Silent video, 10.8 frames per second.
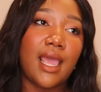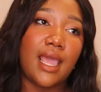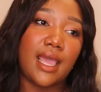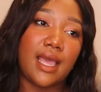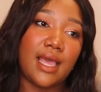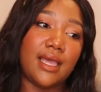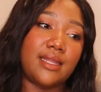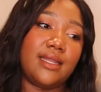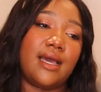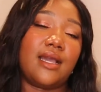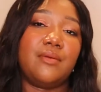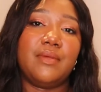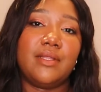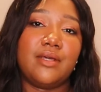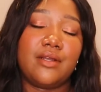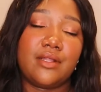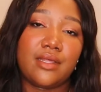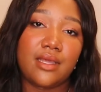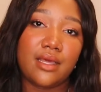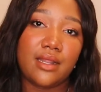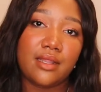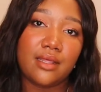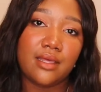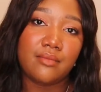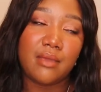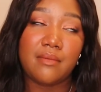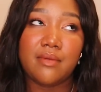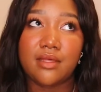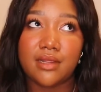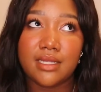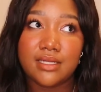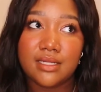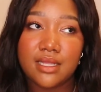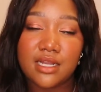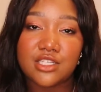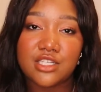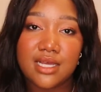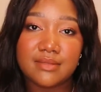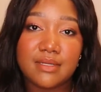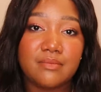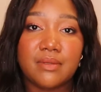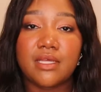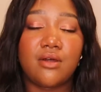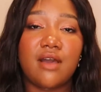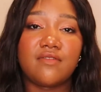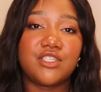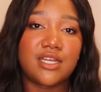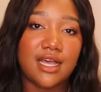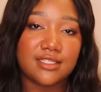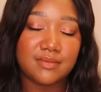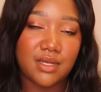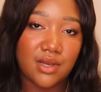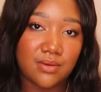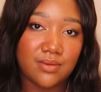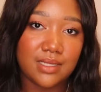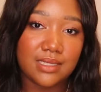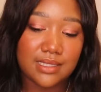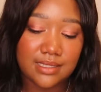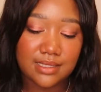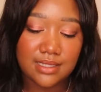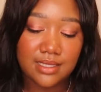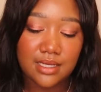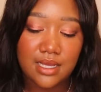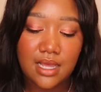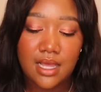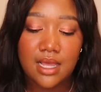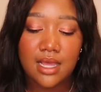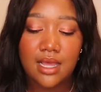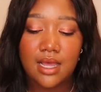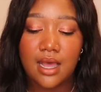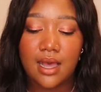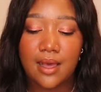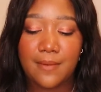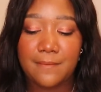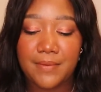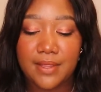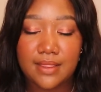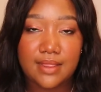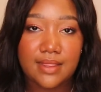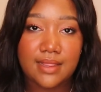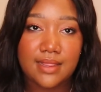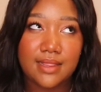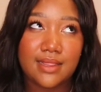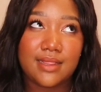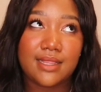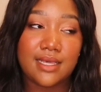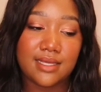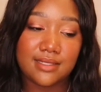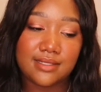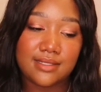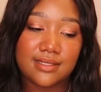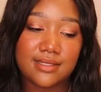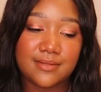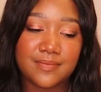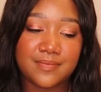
and that could be literally anything. Maybe they're hinting that it's jasmine, but they don't have a jasmine note listed. But this,